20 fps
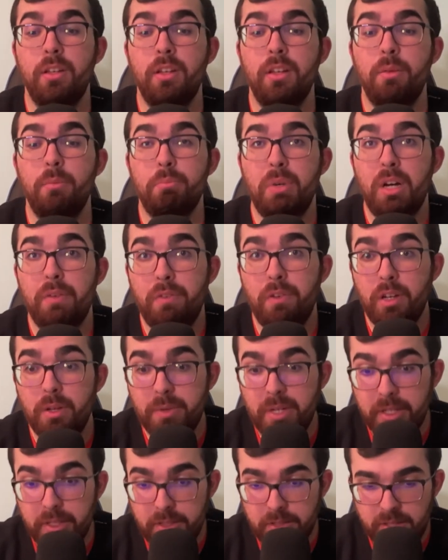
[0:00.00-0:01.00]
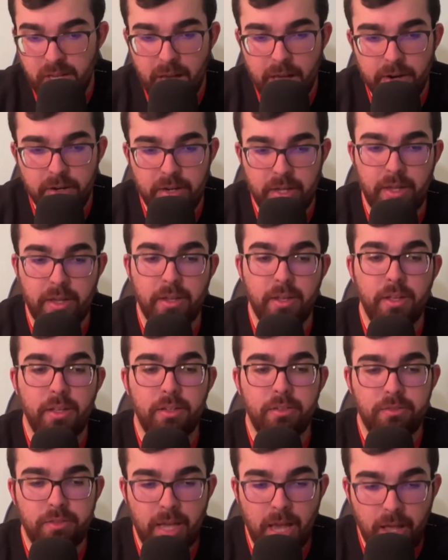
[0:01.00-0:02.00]
Buffalo next Saturday.
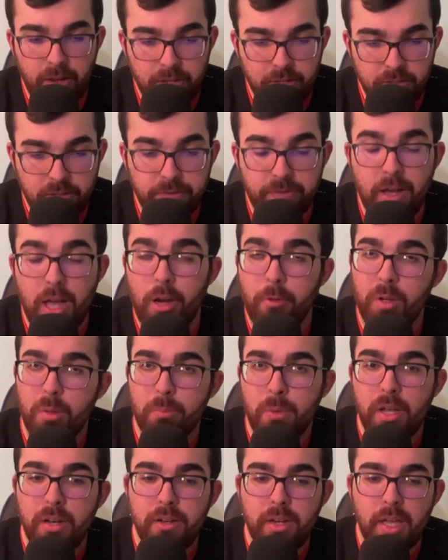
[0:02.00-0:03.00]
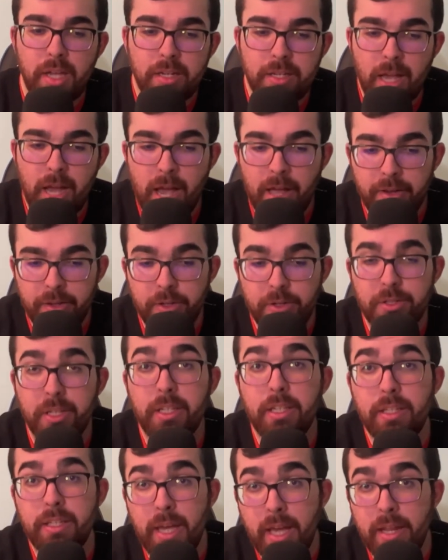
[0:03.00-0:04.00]
Dallas the following Monday. The Islanders
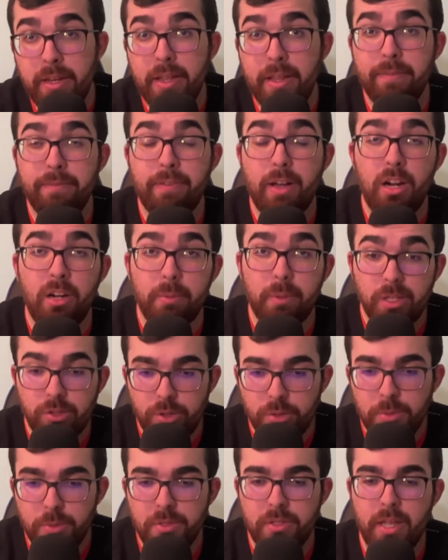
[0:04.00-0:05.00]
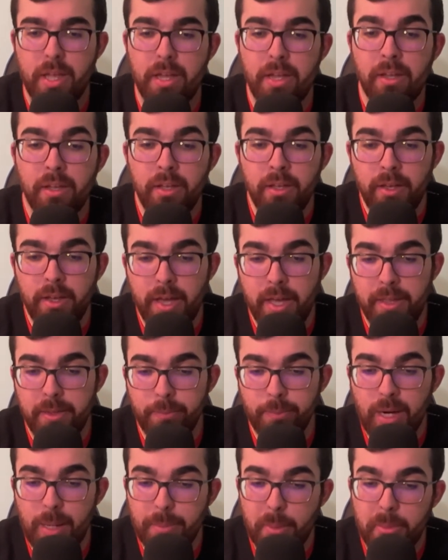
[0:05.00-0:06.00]
again that following Tuesday. And the
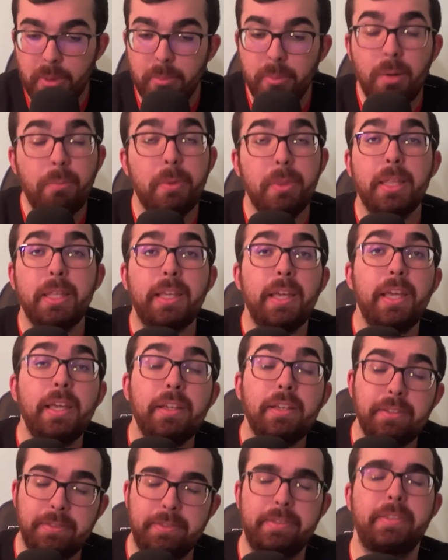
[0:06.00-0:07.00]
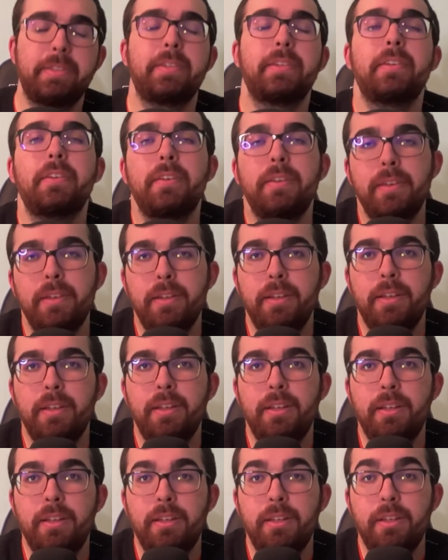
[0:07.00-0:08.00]
wrap up them up with the Kings.
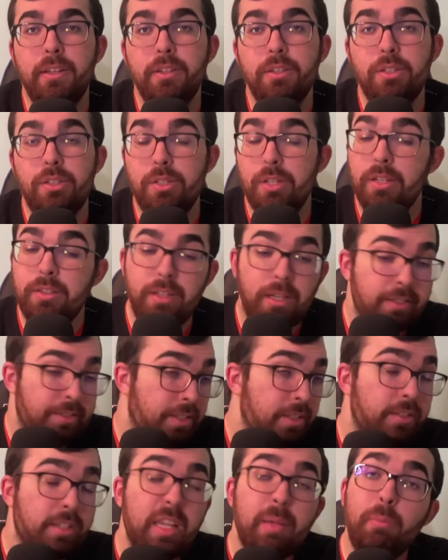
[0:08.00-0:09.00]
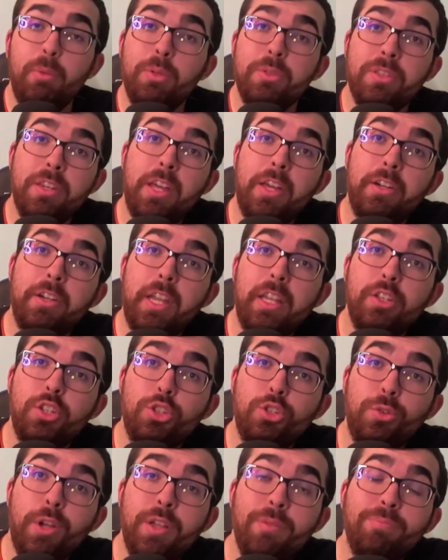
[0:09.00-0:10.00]
Does this team lose another 10
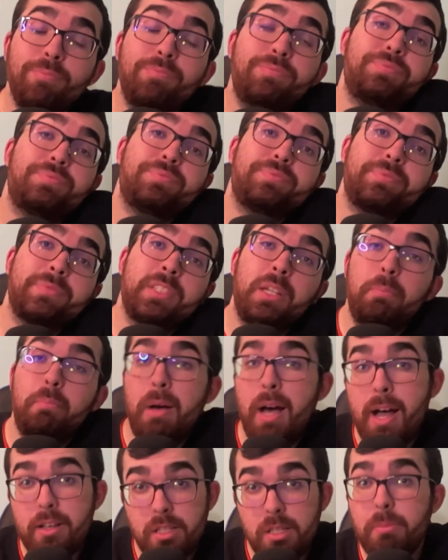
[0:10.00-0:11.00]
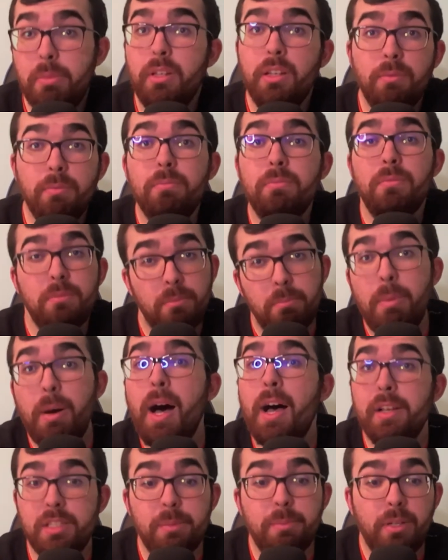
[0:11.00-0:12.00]
straight? Possibly.
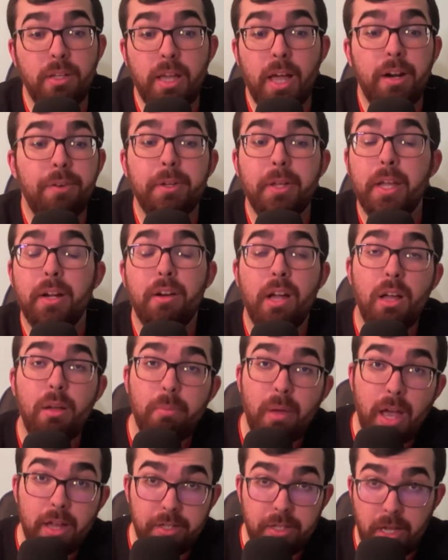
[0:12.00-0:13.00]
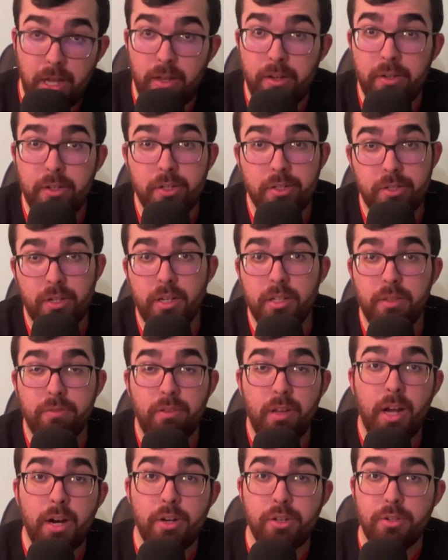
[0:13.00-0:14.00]
Possibly. I don't care how bad the Islanders are. The
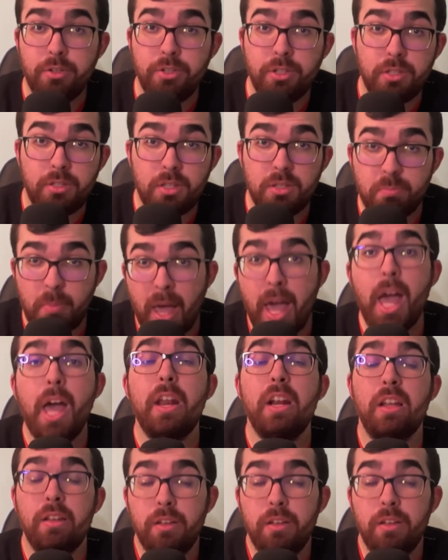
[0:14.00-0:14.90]
Flyers are just as bad.